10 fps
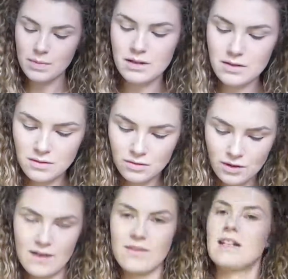been
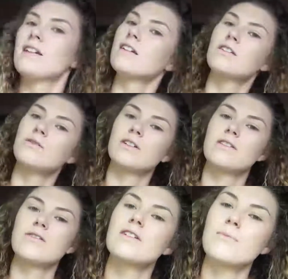gravitating
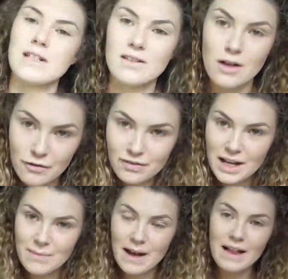towards using my Soft
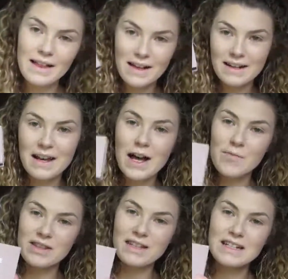Glam palette,
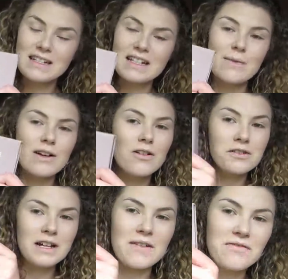but this is my
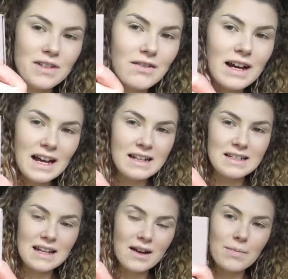all-time favorite hands
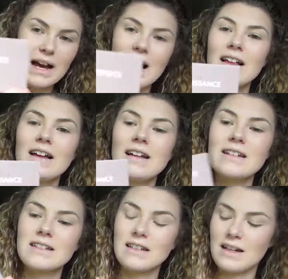down palette.
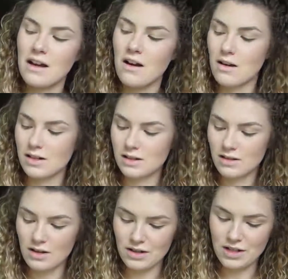It's the
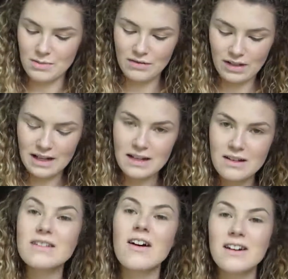Anastasia Beverly
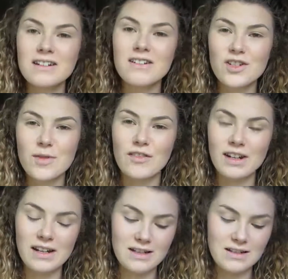Hills. Anastasia Beverly
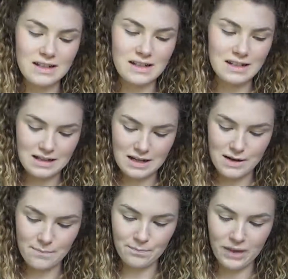Hills is
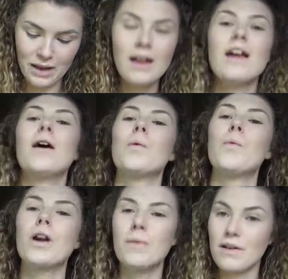
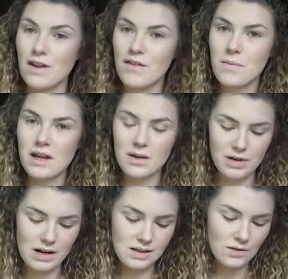one of my favorite makeup
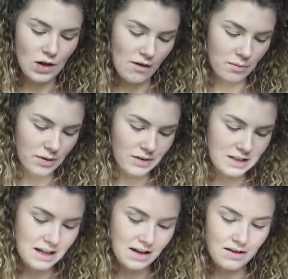brands, if you haven't been able to
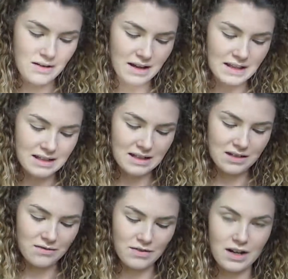tell, and this is
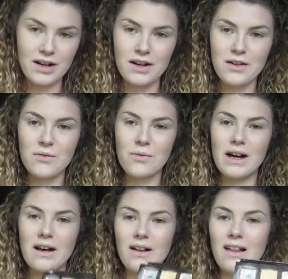very
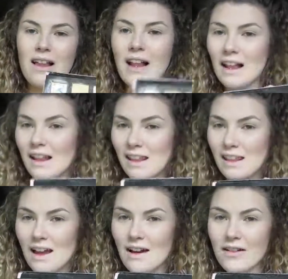well
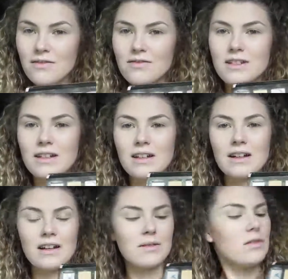loved.
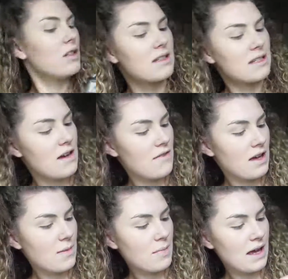You can see I've
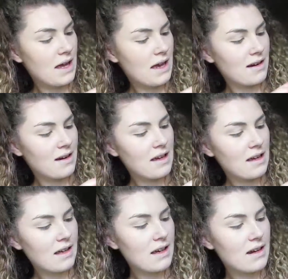hit pan
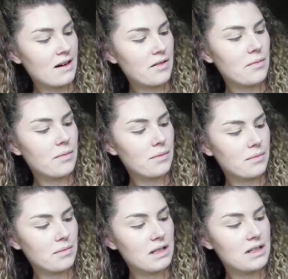here.
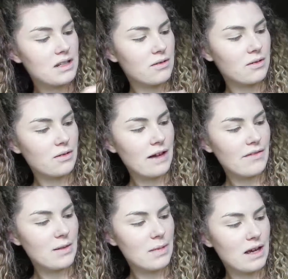These two have
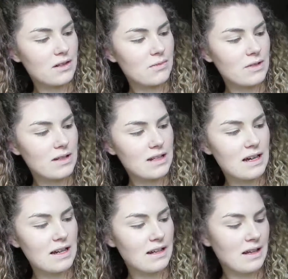hit pan, they're almost
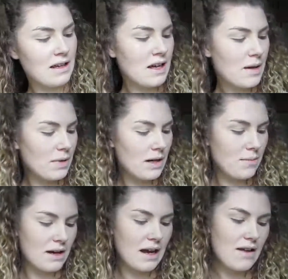done. But
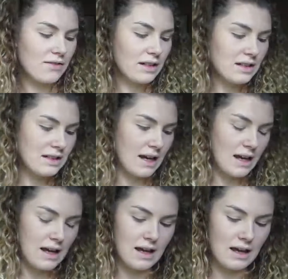my
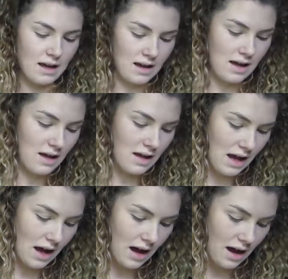everyday
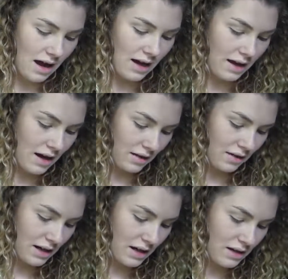eye color
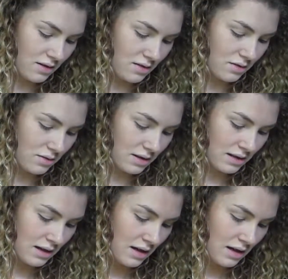that I use